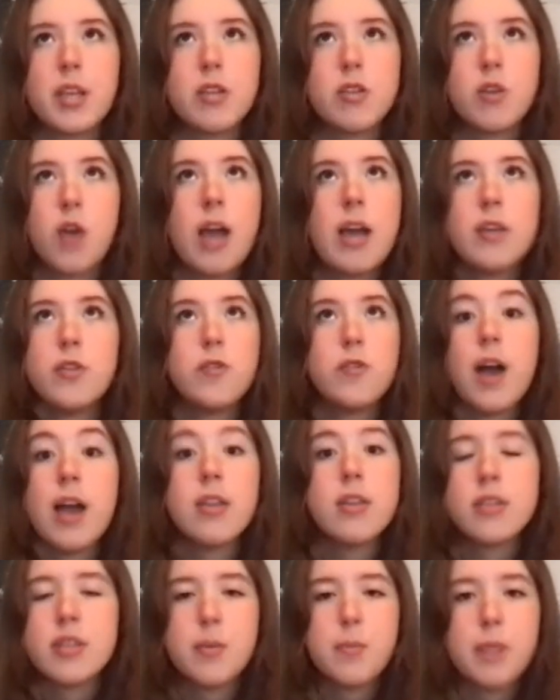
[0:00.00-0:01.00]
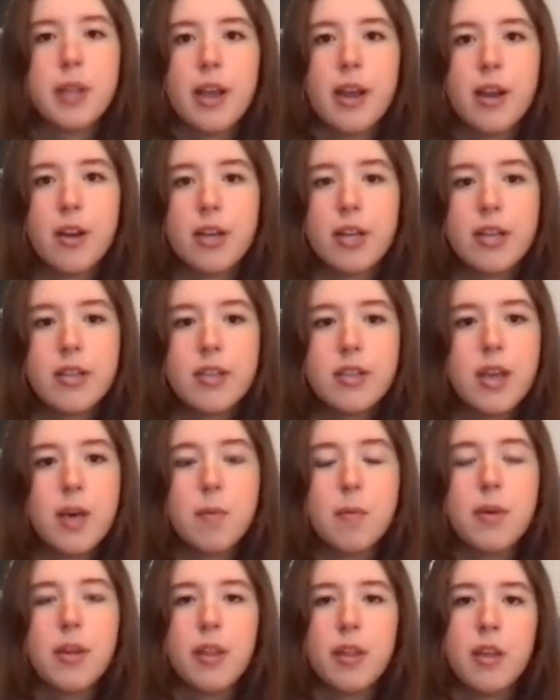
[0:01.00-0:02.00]
try to find the similarities
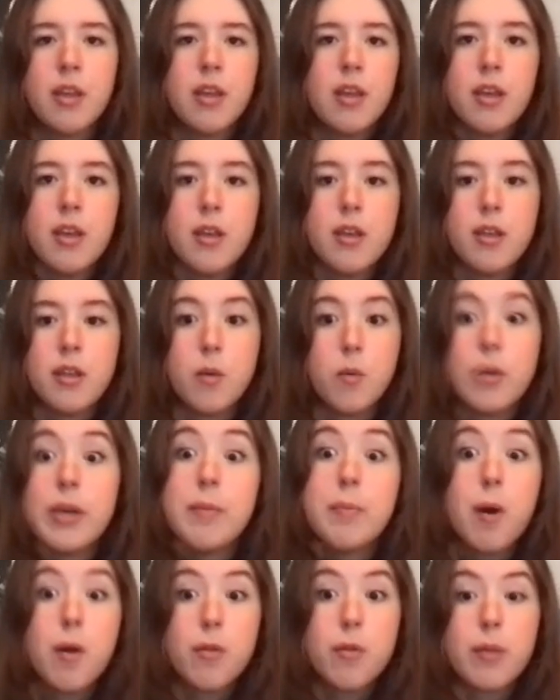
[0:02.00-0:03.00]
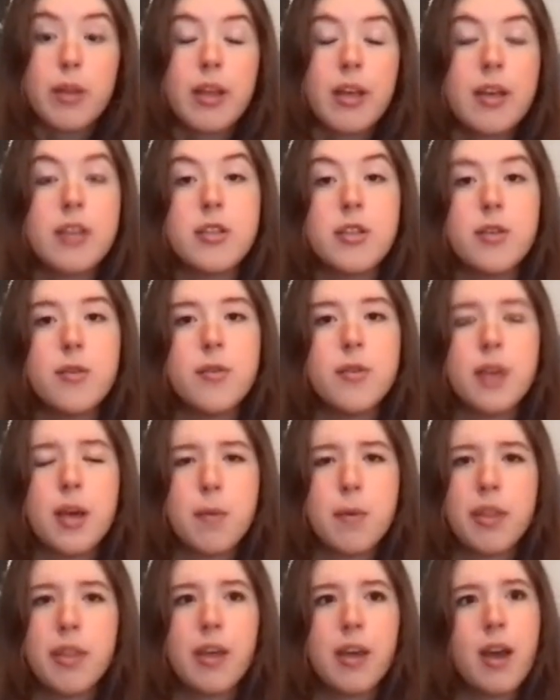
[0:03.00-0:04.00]
that we both relate to and that
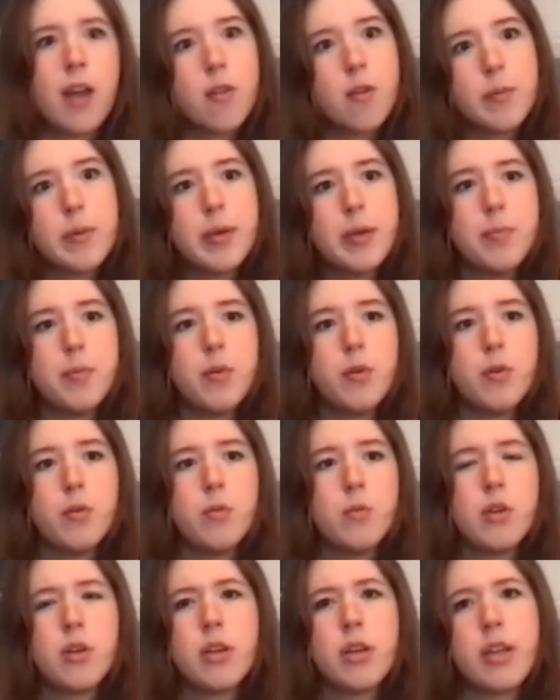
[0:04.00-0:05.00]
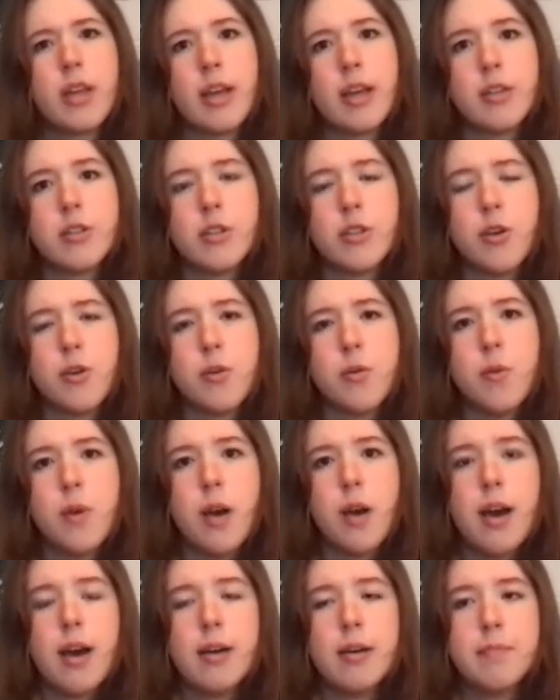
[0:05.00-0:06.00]
we think other people will connect to.
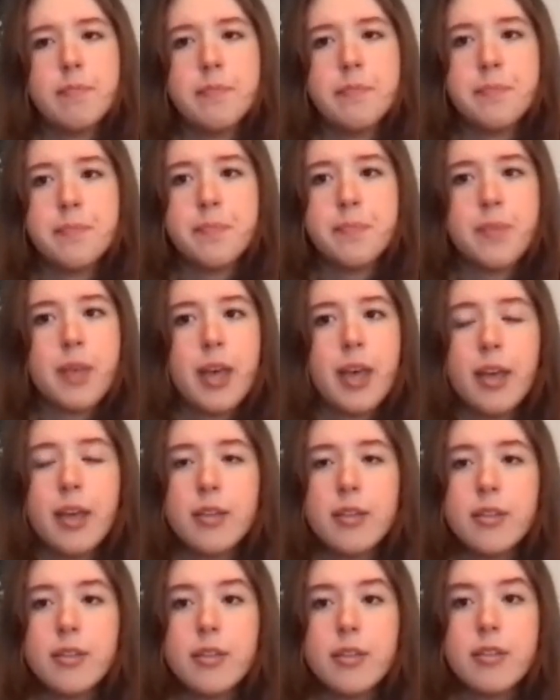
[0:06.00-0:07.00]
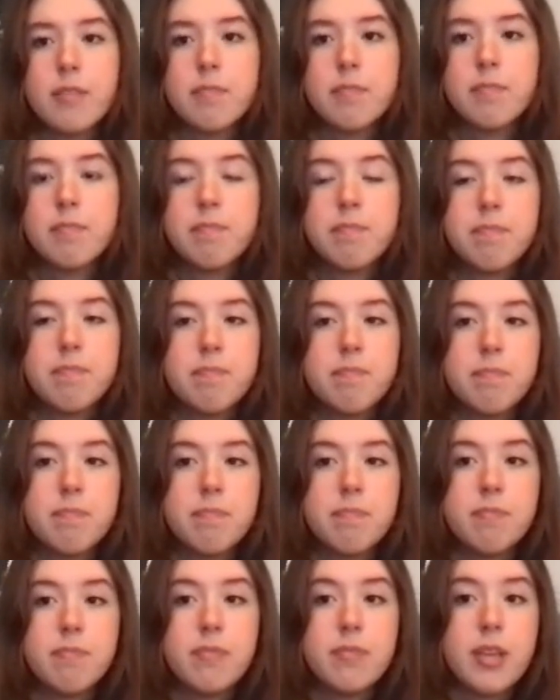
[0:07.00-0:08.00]
And
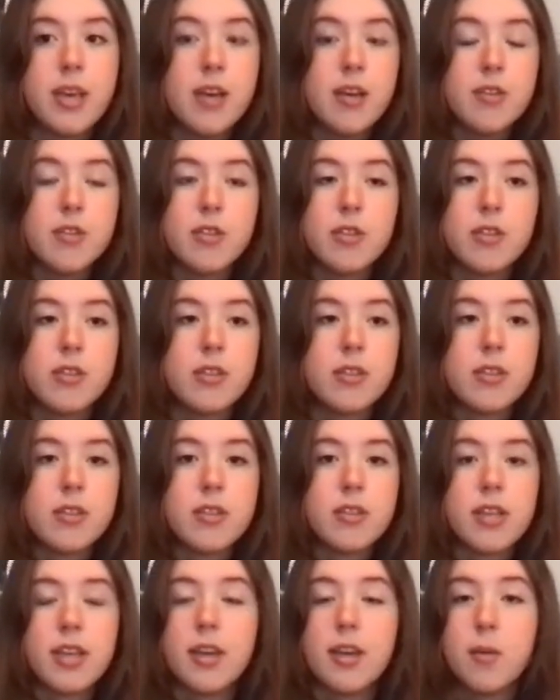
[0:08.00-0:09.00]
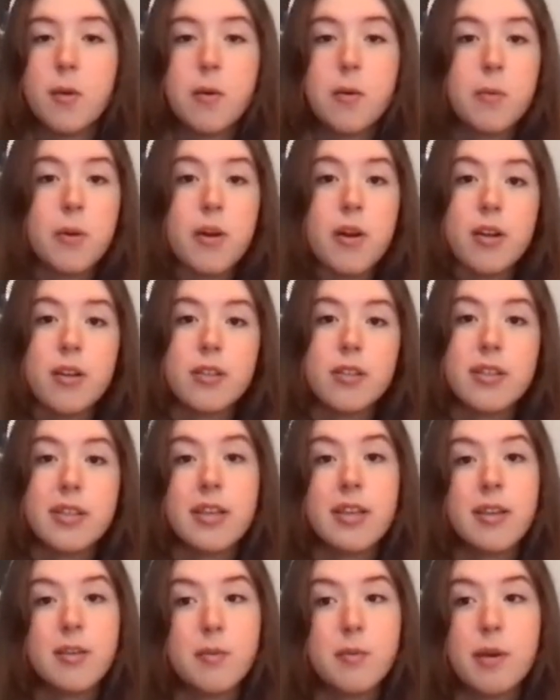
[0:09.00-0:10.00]
yeah, just seeing what works,
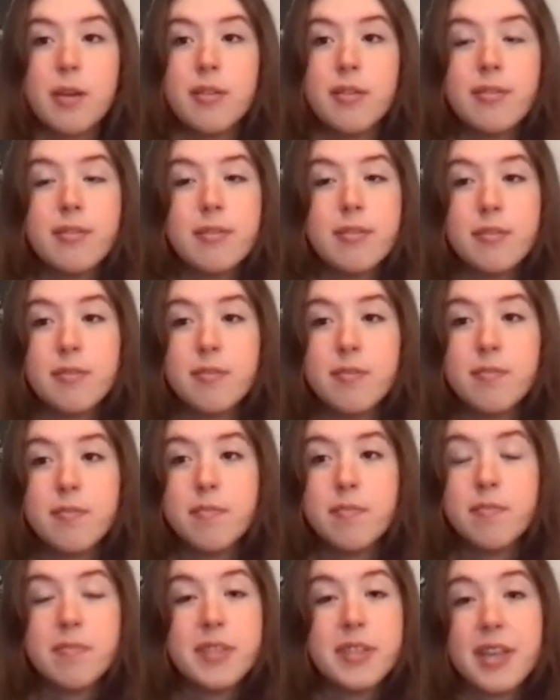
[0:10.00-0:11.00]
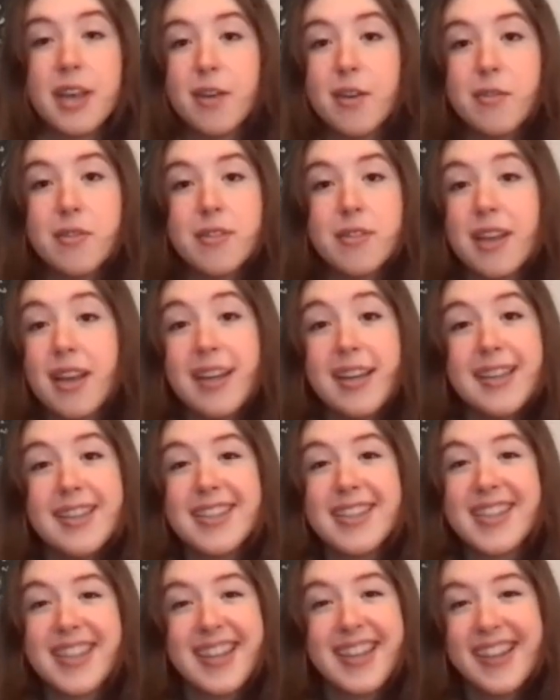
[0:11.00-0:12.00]
seeing what sounds
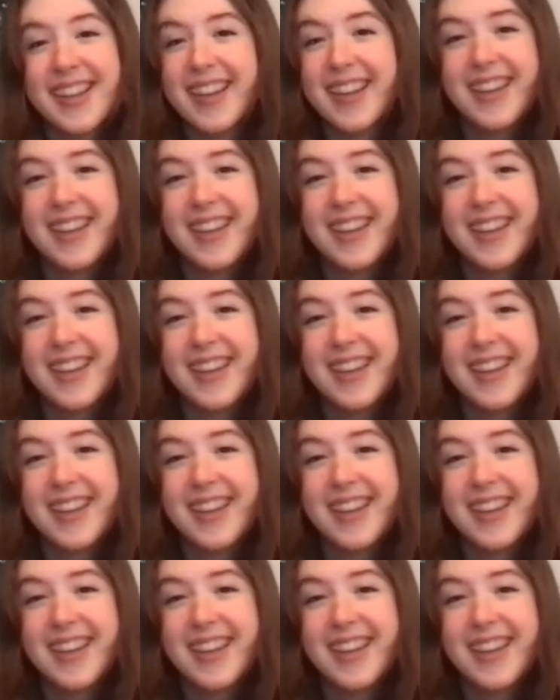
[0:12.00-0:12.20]
nice.